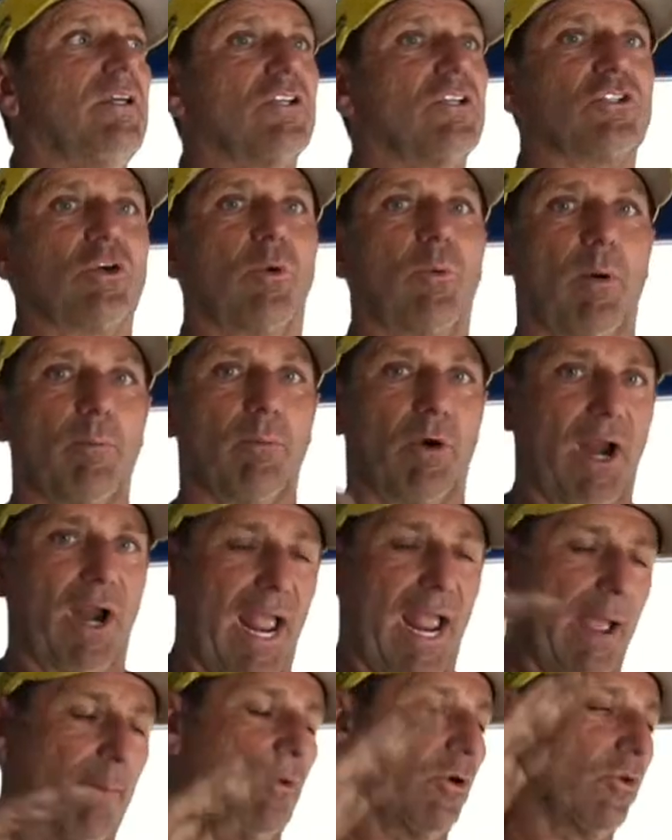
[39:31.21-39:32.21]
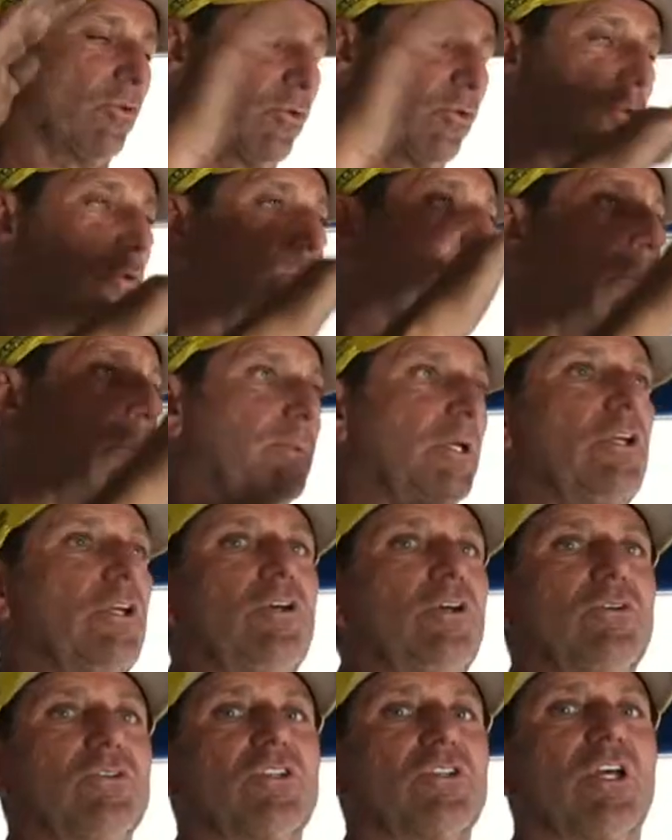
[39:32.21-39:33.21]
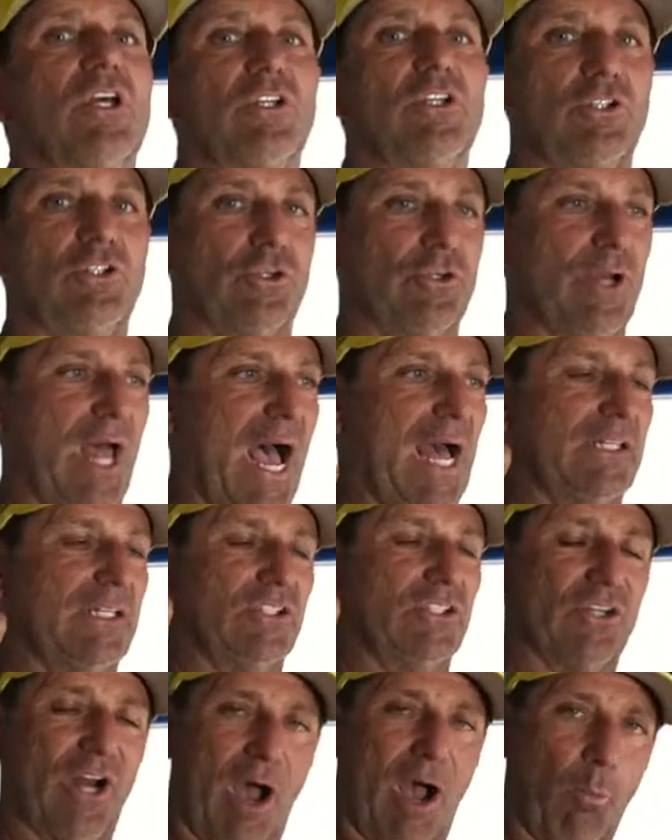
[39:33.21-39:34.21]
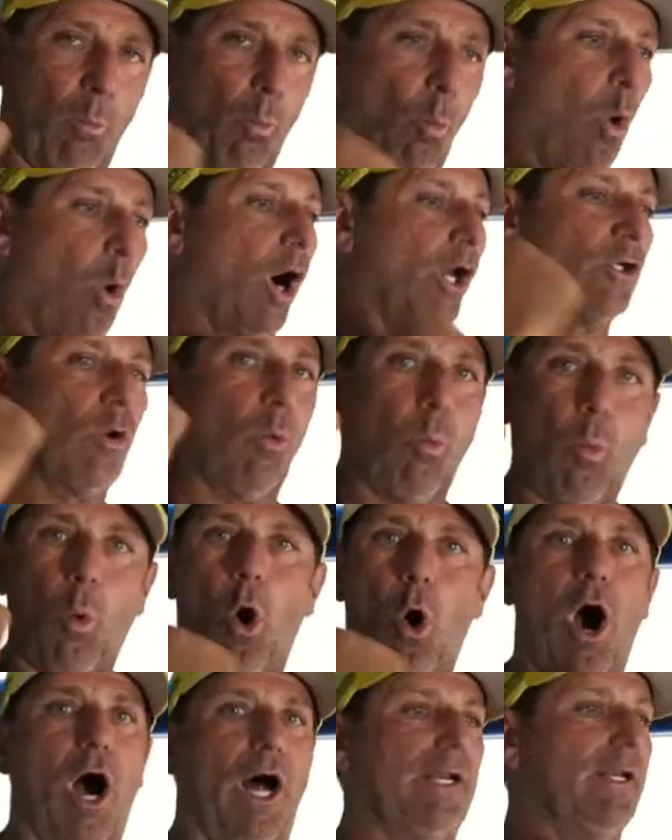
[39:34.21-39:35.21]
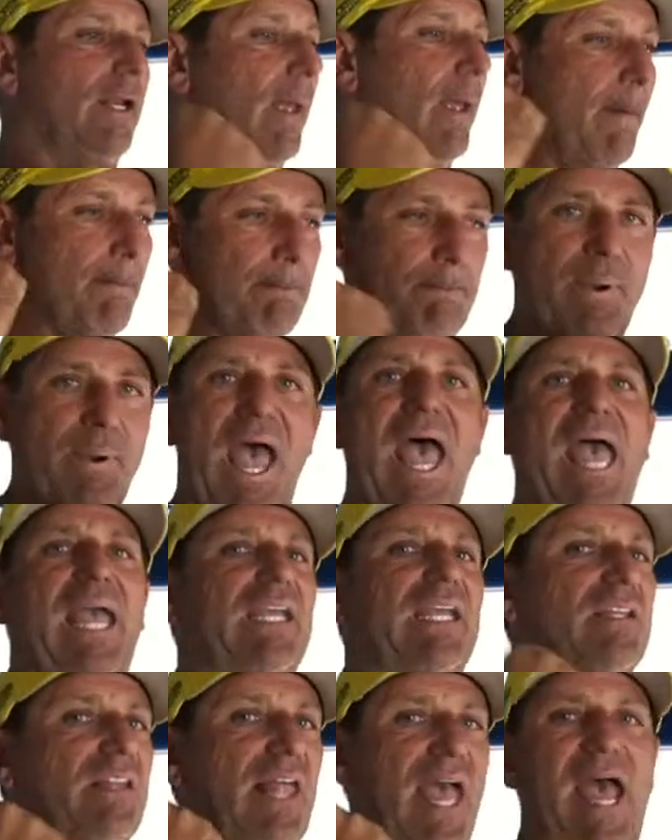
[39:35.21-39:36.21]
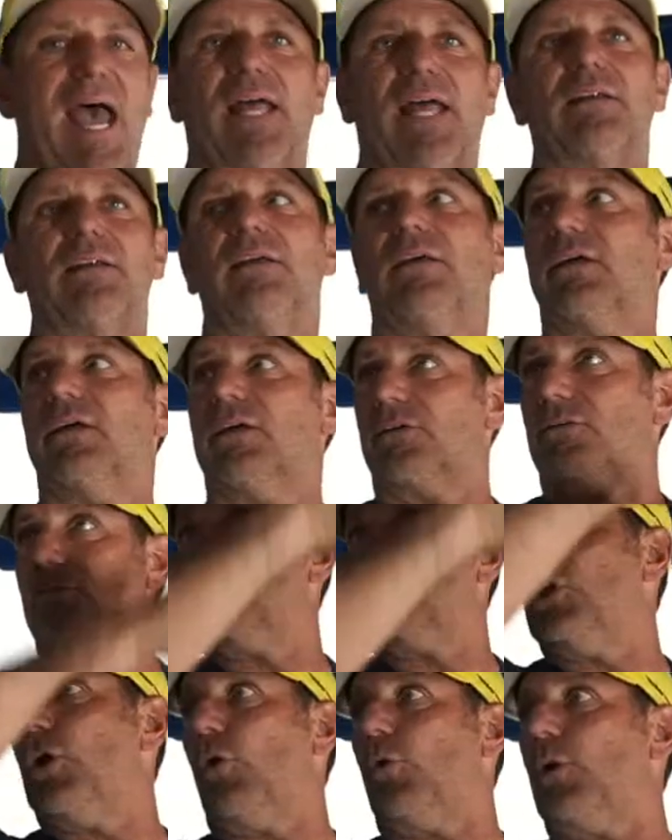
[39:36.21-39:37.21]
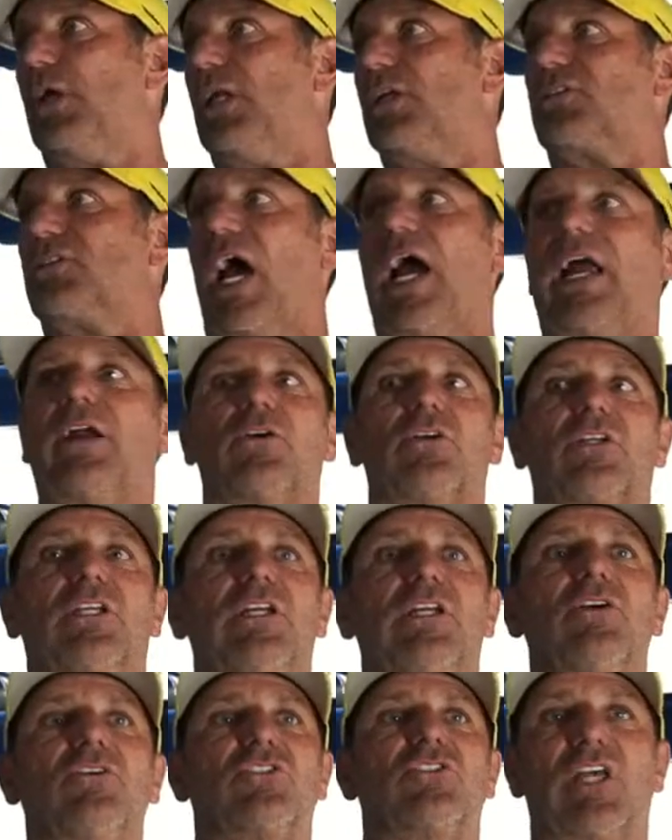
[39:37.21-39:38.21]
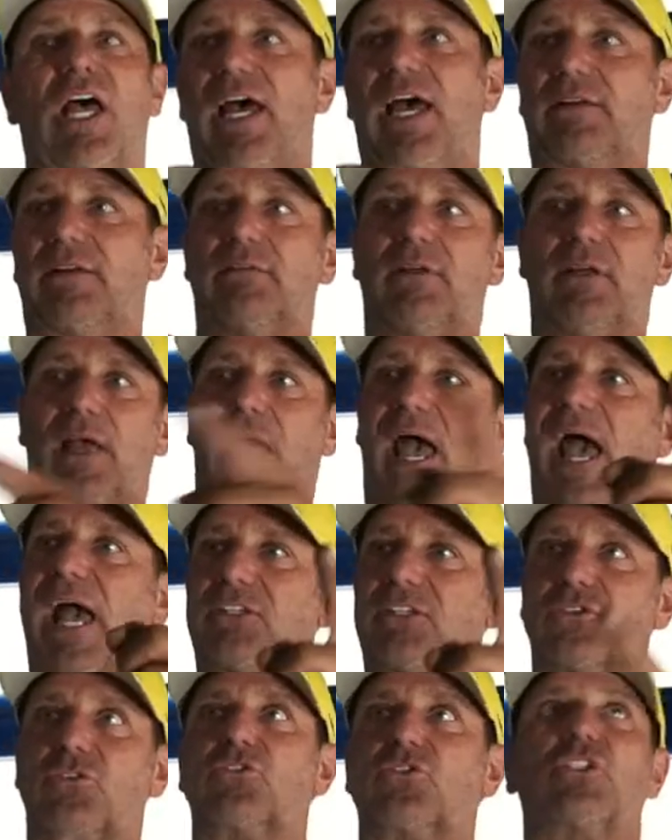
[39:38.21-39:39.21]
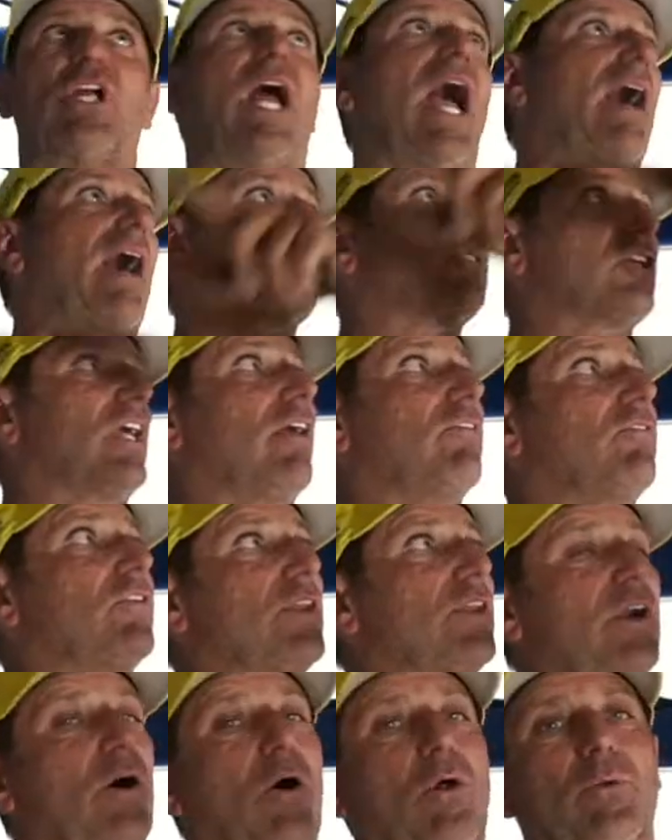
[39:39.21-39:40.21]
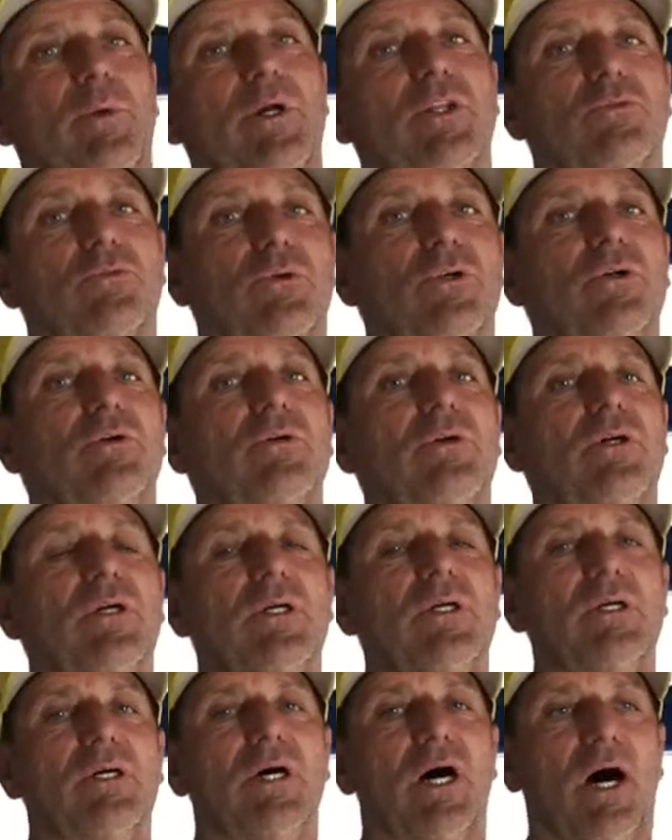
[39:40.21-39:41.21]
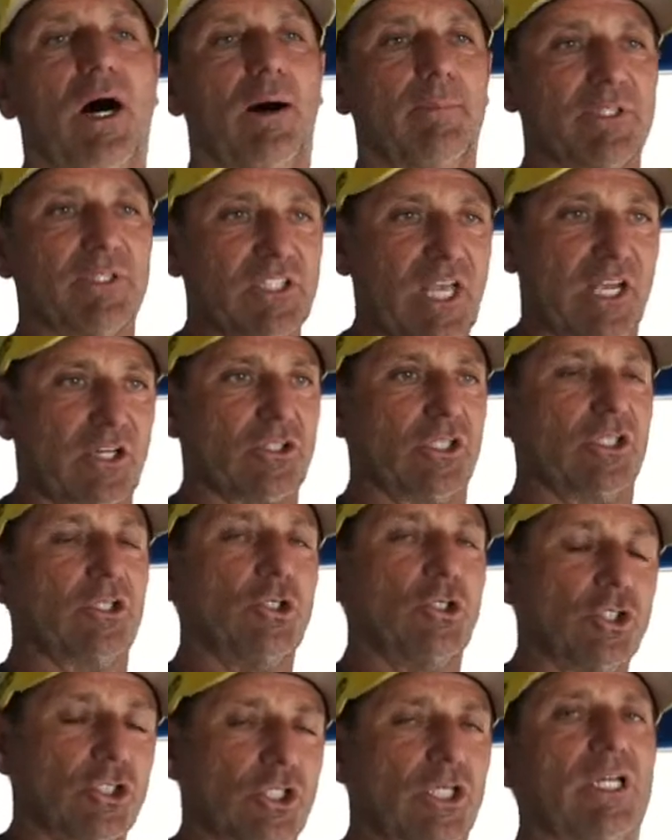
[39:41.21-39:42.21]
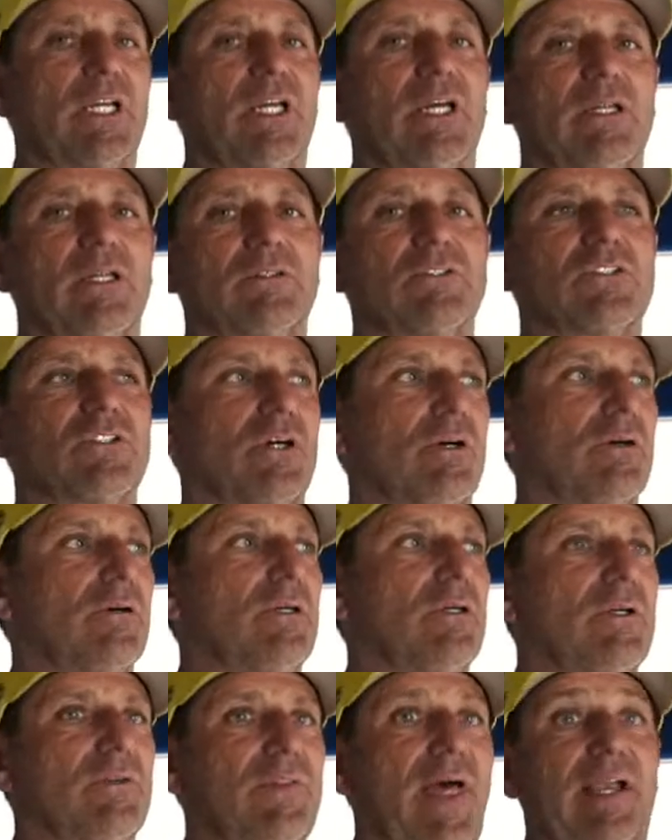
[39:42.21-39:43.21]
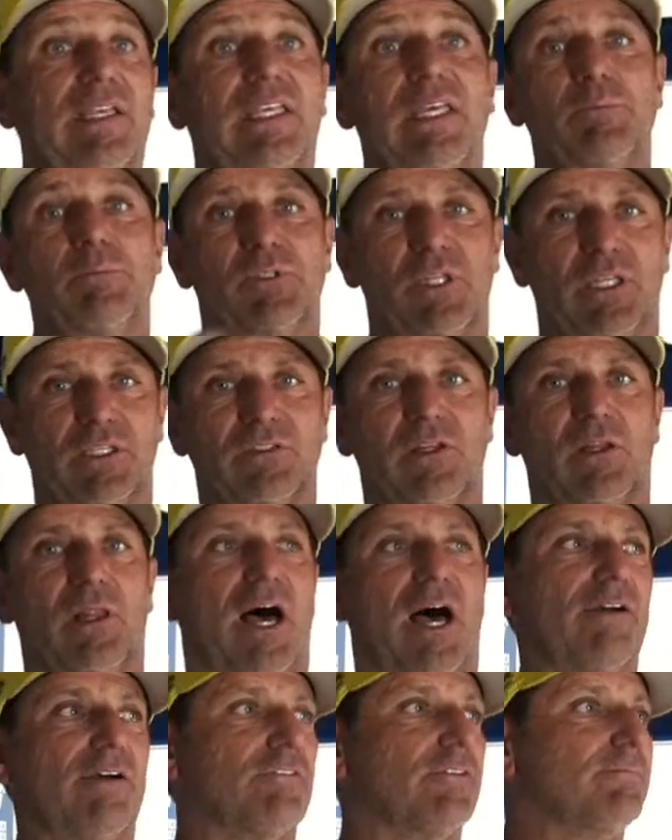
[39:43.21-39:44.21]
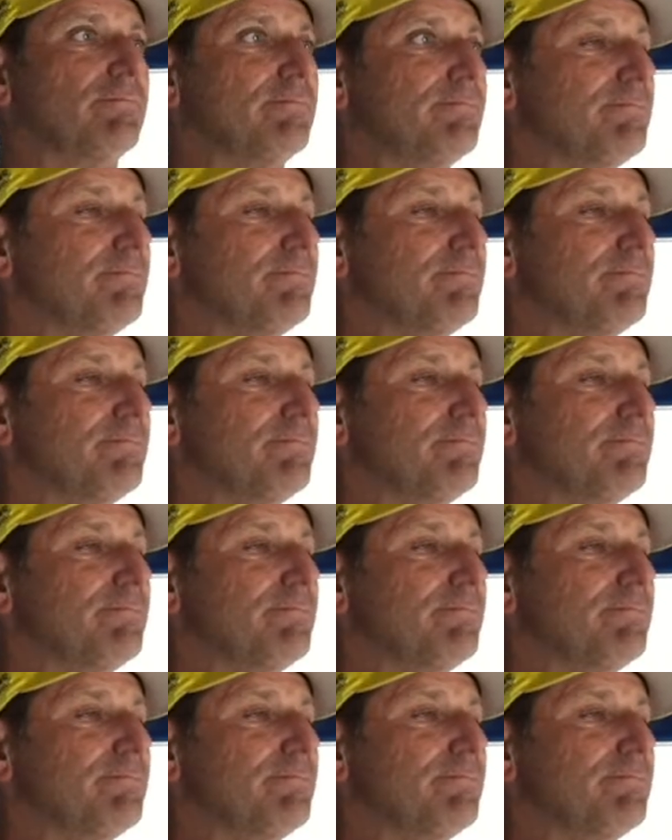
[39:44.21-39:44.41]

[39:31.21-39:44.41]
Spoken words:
So when we're hammering through the whoop-de-doos, you're not one-to-one banging that, you know, entire gear set axle shafts, everything all the way through. It's actually cushioning it, so that keeps things alive.